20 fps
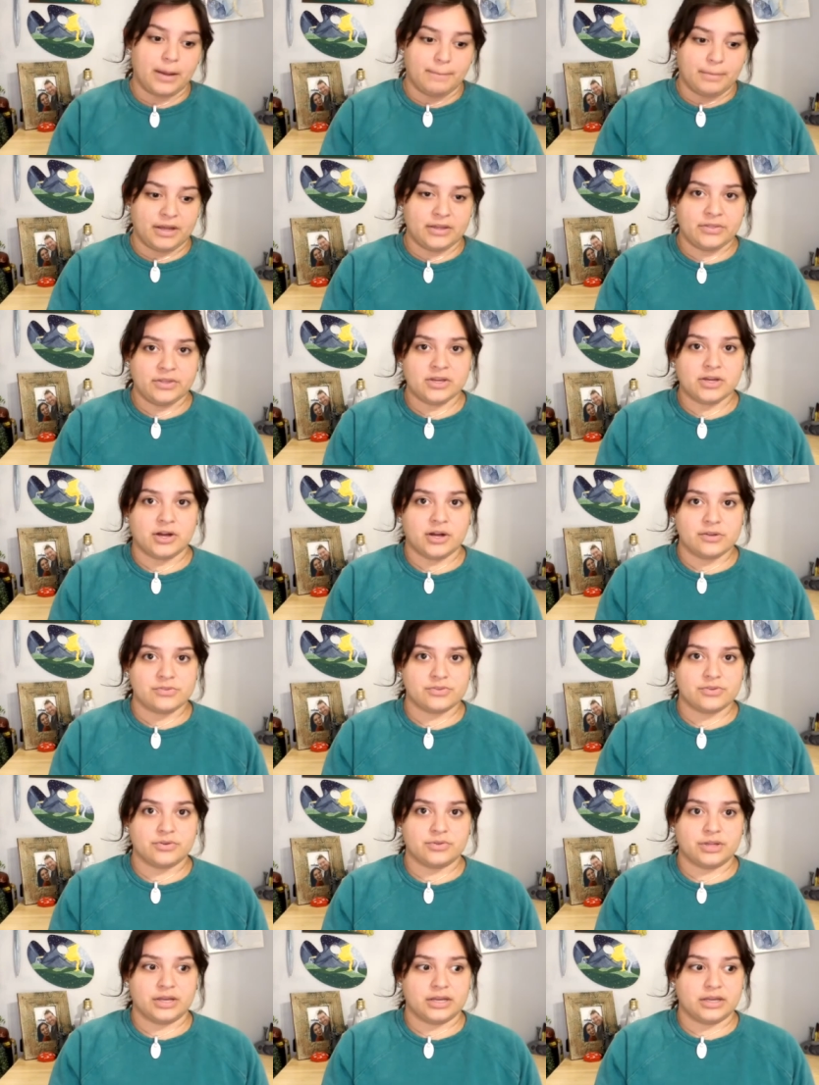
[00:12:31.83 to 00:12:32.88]
But I think
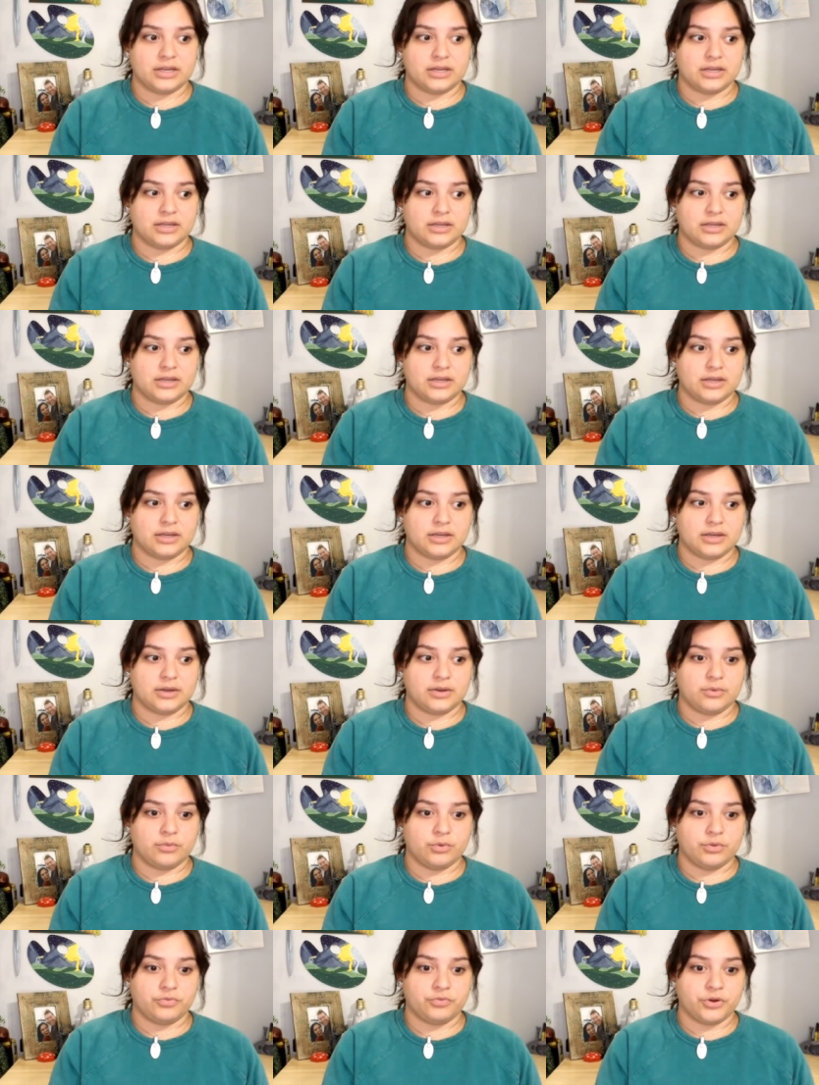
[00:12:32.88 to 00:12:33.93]
also, like,
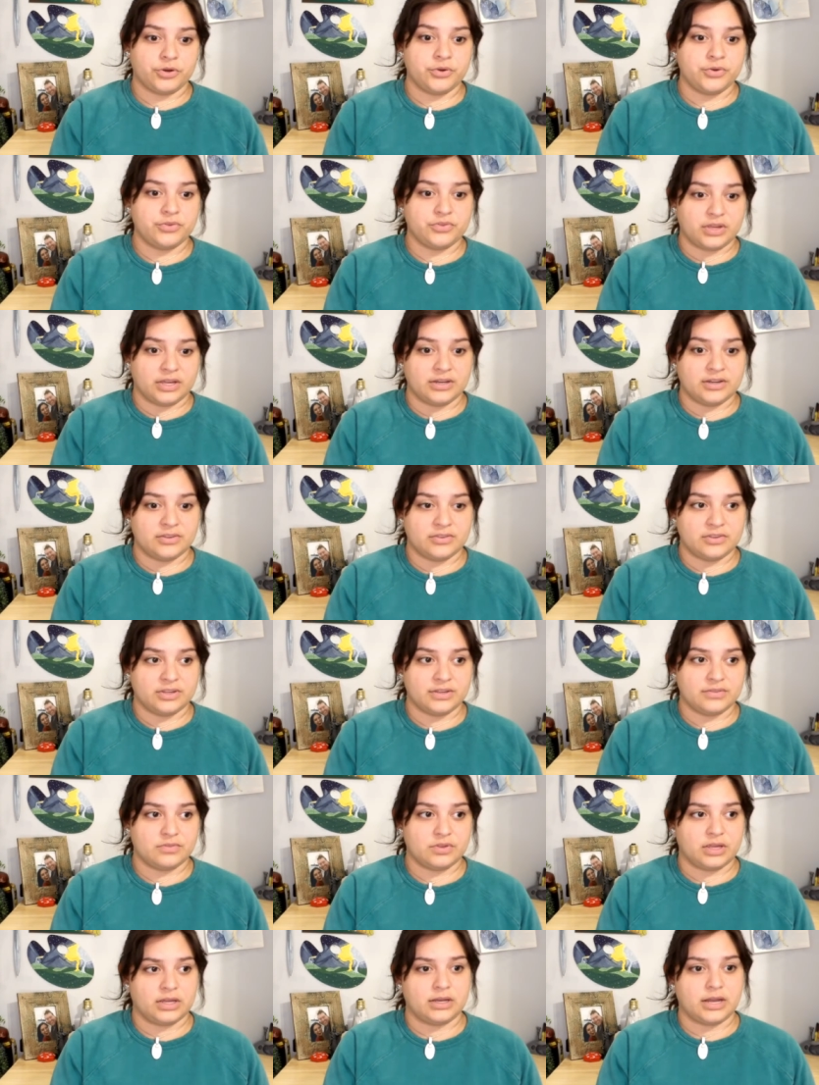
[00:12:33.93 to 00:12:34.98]
with Frodo's
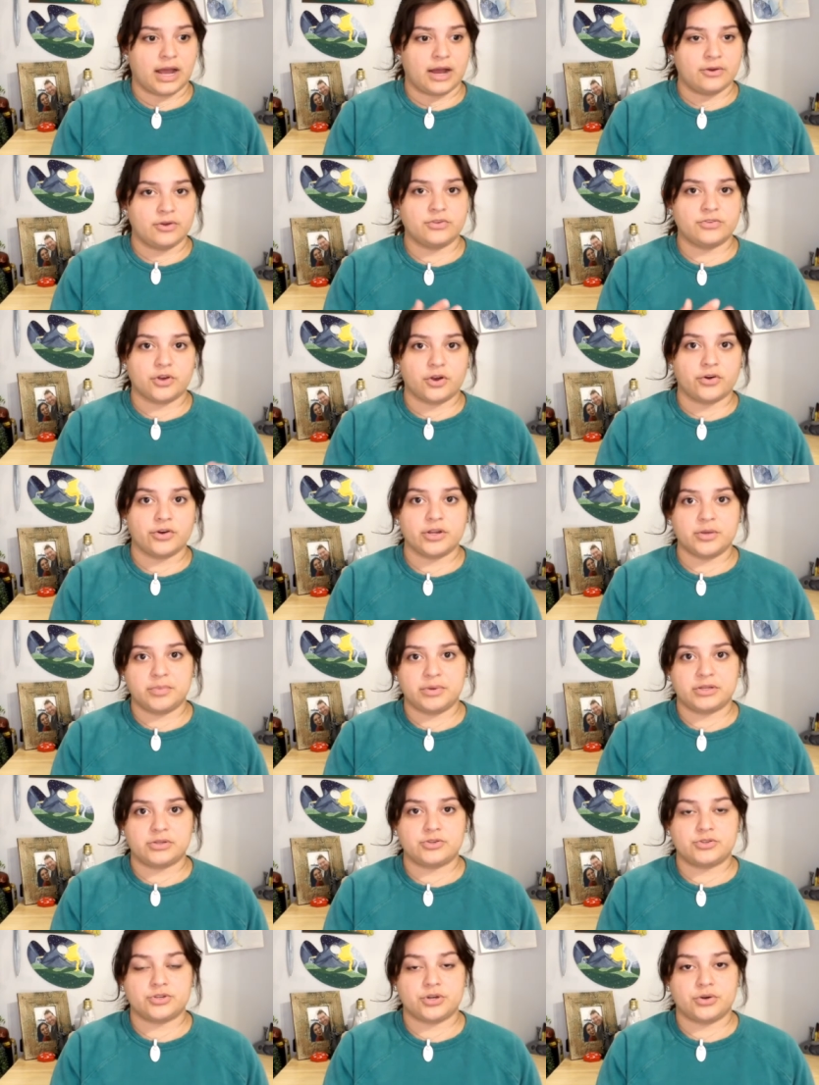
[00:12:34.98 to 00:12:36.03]
innocence and how he's already
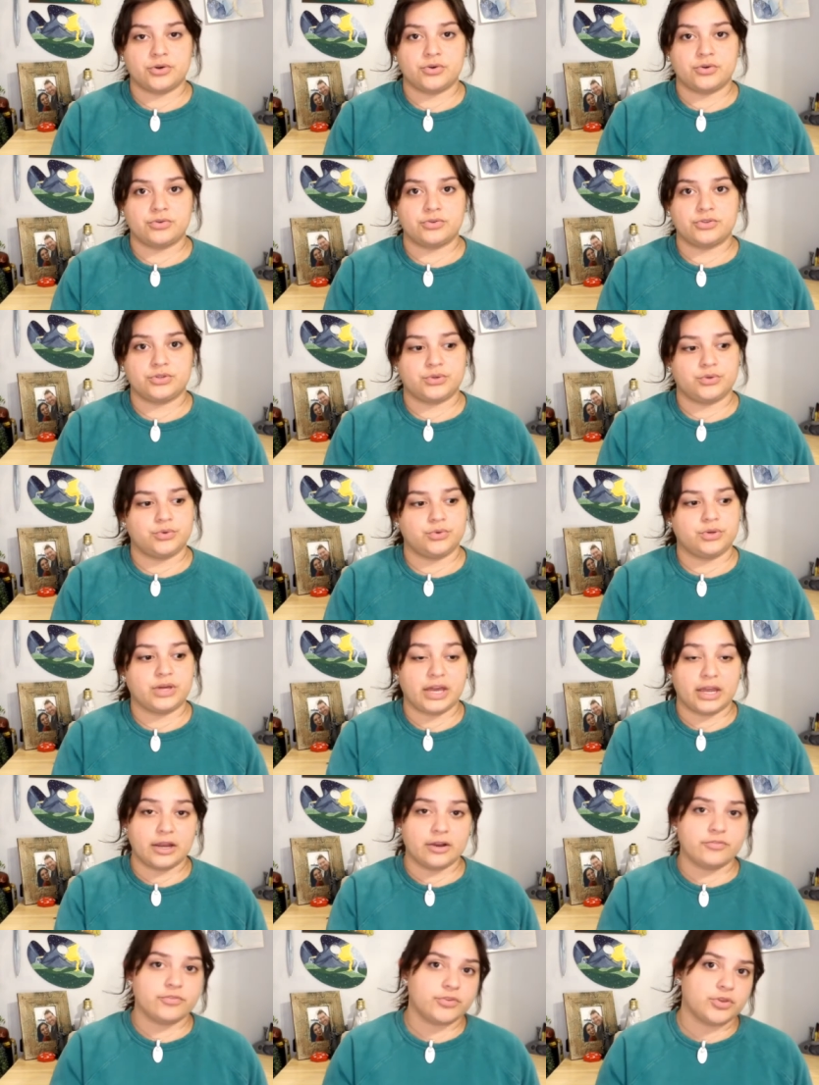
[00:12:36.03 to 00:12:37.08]
been shown to
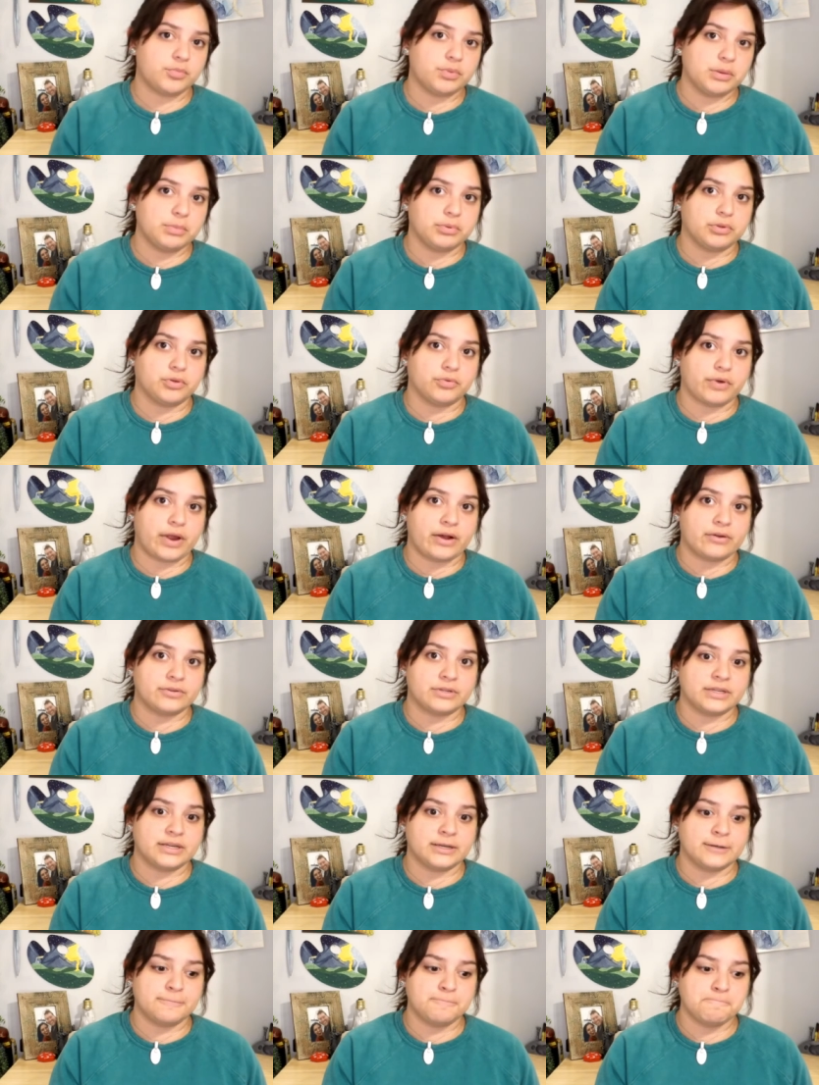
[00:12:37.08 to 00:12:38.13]
care for the people around
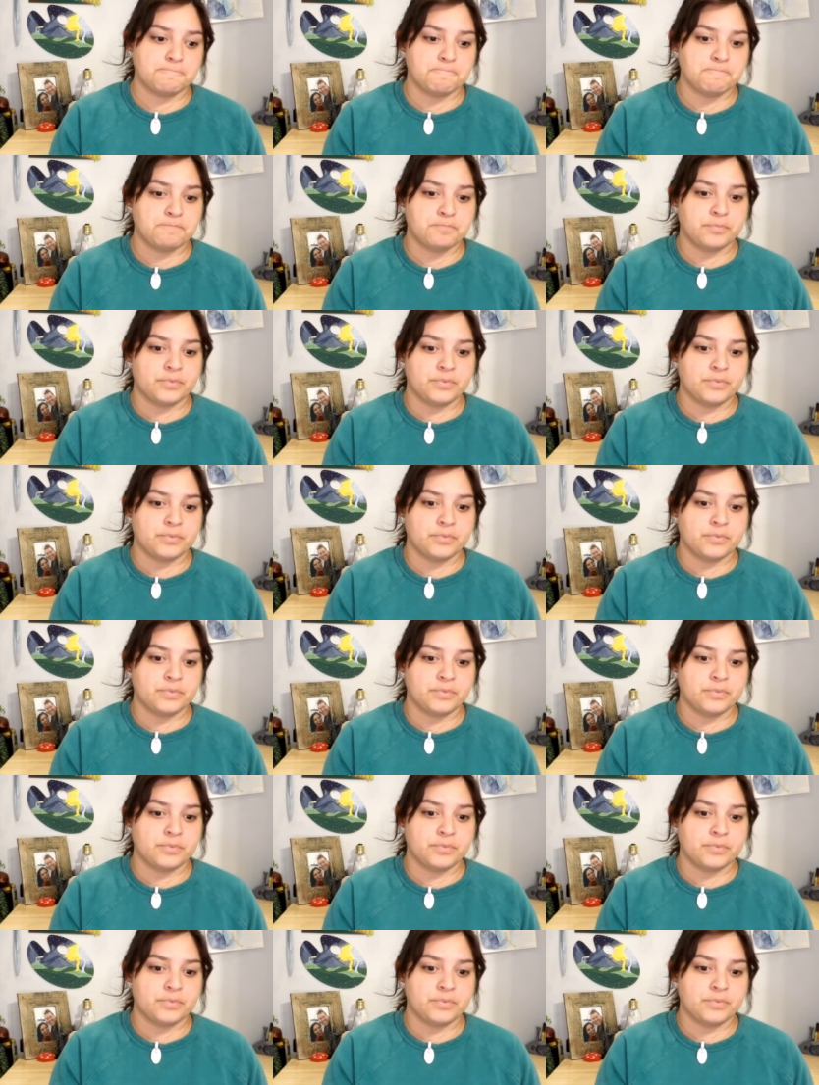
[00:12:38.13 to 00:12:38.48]
him,